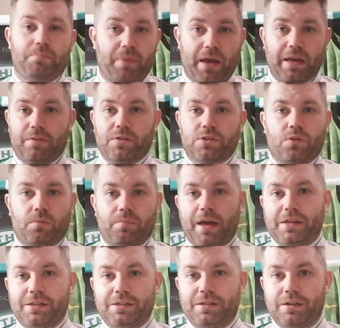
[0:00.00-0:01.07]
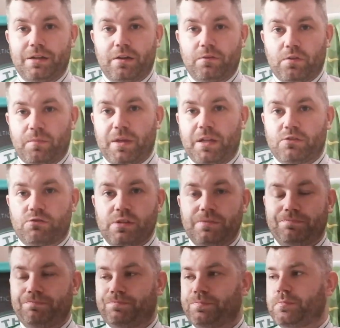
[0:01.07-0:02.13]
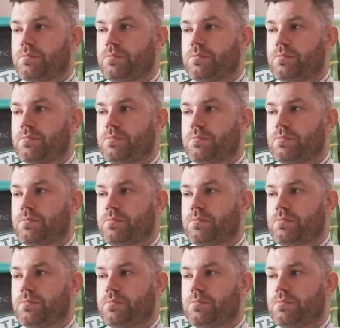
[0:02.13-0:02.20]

Benkovic come back from injury.